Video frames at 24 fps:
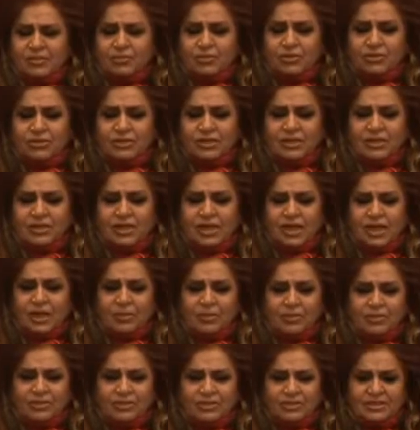was I
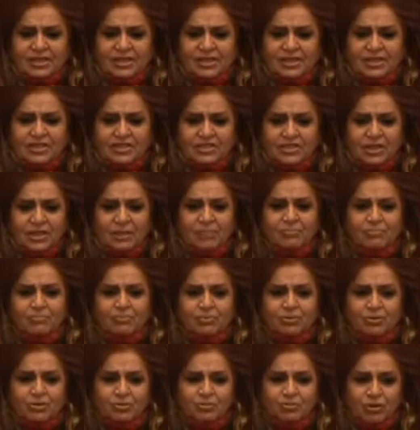wasn't selling a
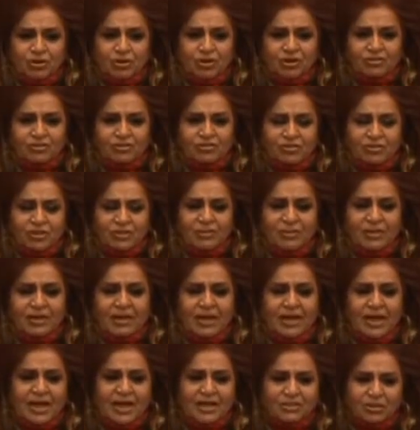shampoo or a product or cream.
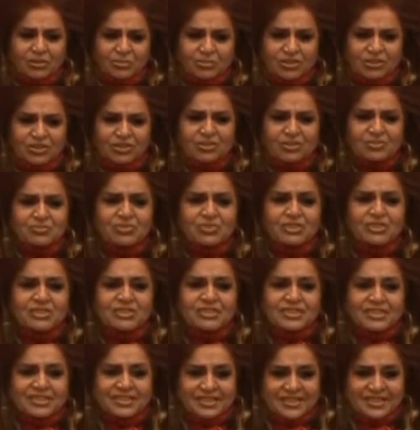I sold
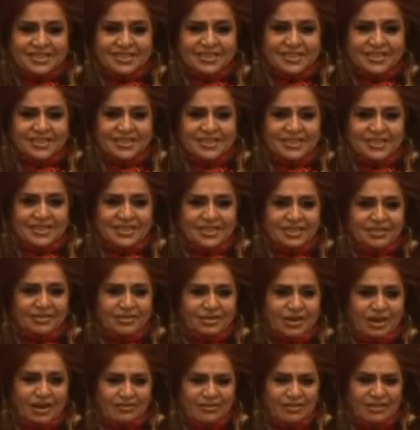prescriptions. You know,
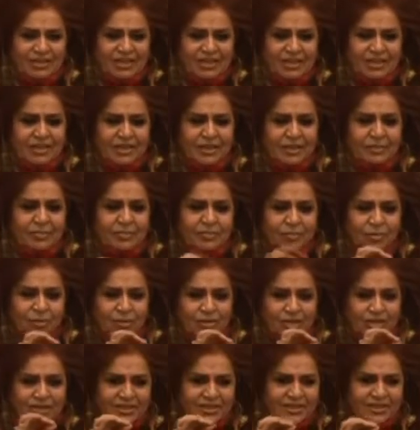Ayurveda,
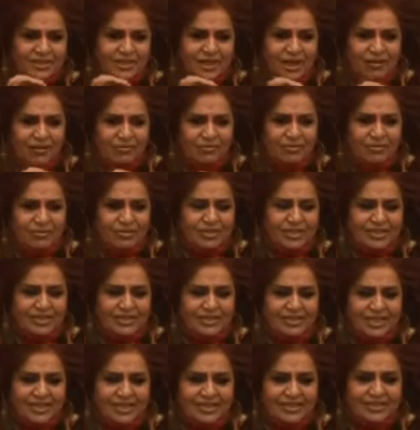morning this, afternoon this,
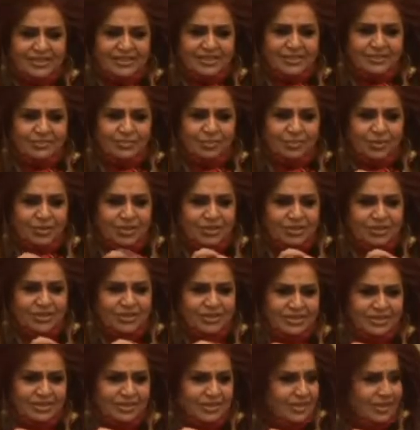night this, morning
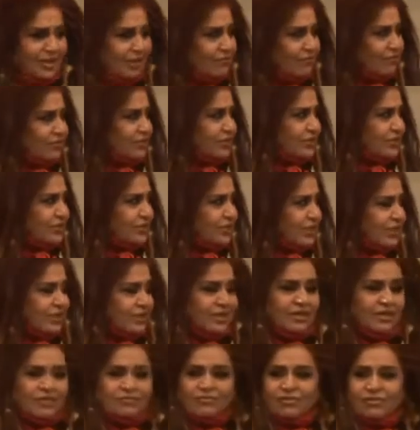this, afternoon hmm. this, night.
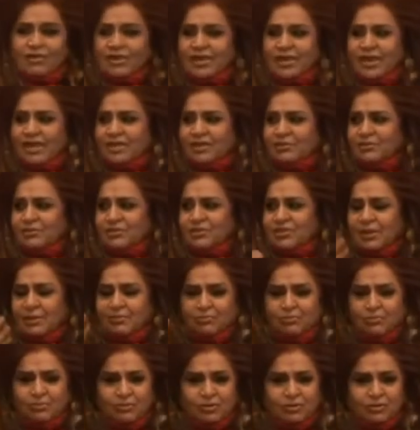For hair, it was
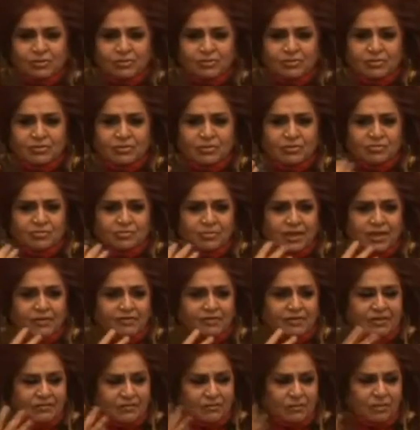shampoo, apply uh,
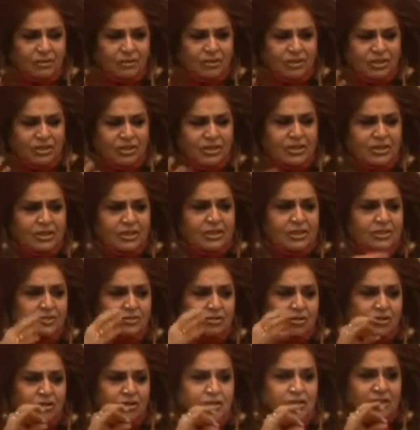whenever washing,
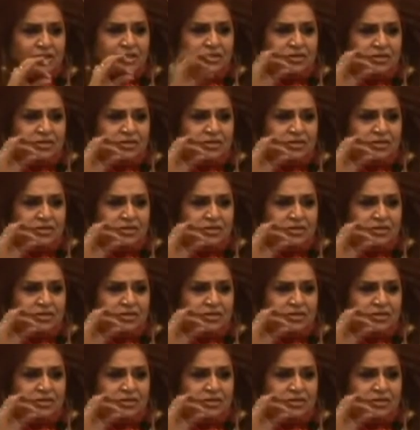tonic